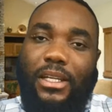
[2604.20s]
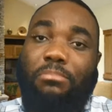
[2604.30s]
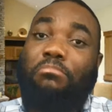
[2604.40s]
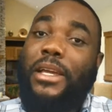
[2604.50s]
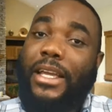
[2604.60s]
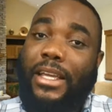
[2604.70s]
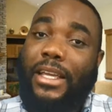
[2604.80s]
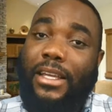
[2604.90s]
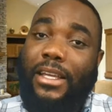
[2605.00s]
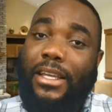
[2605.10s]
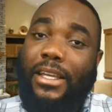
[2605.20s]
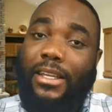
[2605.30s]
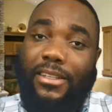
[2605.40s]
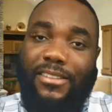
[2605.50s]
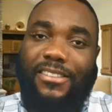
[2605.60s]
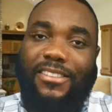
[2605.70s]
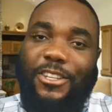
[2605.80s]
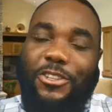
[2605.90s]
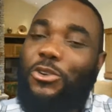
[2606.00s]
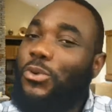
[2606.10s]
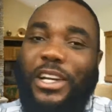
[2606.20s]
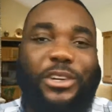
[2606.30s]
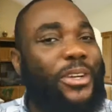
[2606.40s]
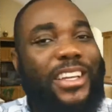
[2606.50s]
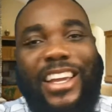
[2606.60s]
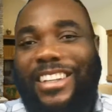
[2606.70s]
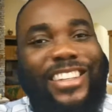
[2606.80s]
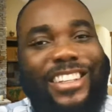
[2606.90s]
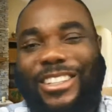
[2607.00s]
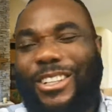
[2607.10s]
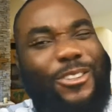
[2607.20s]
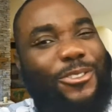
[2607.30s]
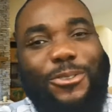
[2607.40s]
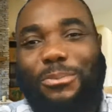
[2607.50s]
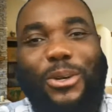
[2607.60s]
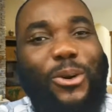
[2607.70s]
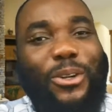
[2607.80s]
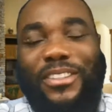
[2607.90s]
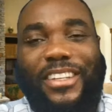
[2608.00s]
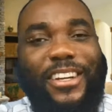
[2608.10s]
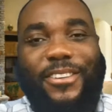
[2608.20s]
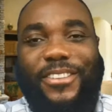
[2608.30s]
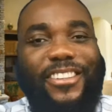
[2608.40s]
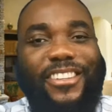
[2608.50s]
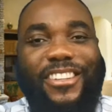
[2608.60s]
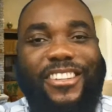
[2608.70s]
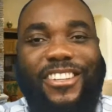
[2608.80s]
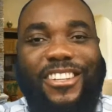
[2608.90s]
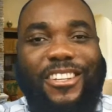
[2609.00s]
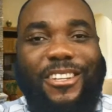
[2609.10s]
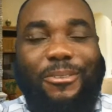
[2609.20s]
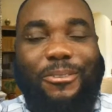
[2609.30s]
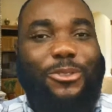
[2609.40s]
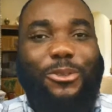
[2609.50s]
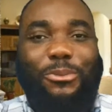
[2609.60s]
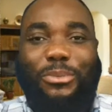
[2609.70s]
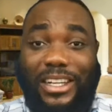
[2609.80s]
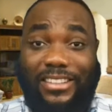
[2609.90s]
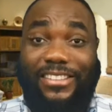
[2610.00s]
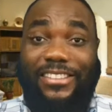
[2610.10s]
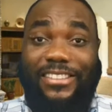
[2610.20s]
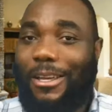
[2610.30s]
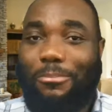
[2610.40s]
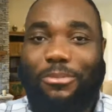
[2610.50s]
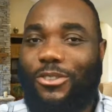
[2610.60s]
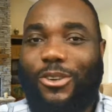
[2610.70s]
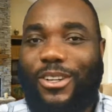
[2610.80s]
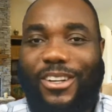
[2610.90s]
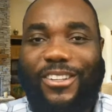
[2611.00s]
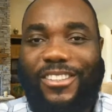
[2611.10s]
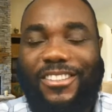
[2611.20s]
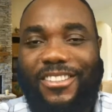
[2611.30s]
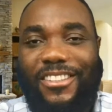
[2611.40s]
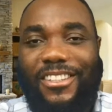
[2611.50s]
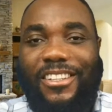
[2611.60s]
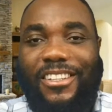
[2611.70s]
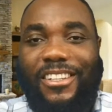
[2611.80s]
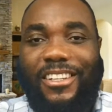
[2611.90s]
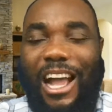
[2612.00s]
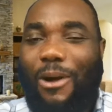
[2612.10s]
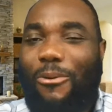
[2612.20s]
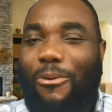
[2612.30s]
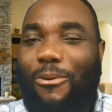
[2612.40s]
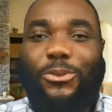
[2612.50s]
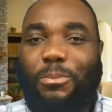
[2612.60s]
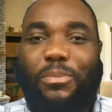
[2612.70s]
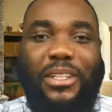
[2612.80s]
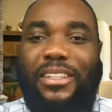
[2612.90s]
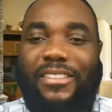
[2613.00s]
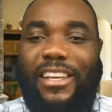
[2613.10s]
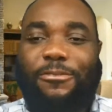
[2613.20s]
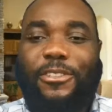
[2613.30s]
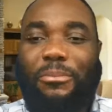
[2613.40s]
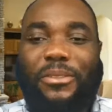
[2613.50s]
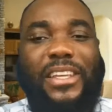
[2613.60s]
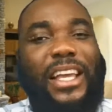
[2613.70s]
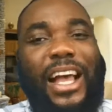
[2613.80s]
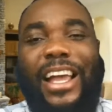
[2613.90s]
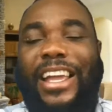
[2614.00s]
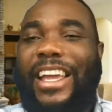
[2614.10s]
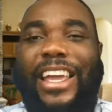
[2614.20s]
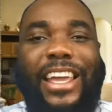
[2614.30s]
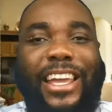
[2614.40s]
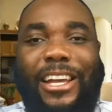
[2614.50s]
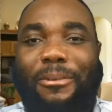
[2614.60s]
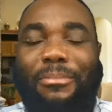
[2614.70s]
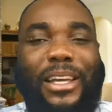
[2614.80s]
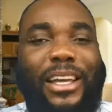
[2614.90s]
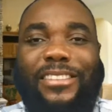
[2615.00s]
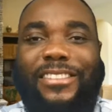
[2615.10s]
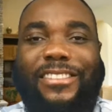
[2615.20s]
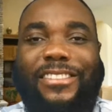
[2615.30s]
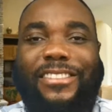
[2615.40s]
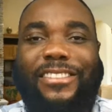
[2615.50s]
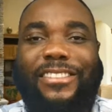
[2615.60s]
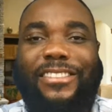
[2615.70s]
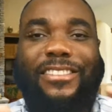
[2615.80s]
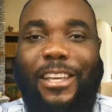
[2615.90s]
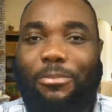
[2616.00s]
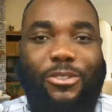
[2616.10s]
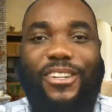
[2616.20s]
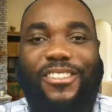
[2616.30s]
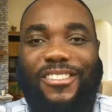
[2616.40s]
It means you were created not to be ordinary, but to be exceptional. I want you to repeat this after me. Say, I am exceptional.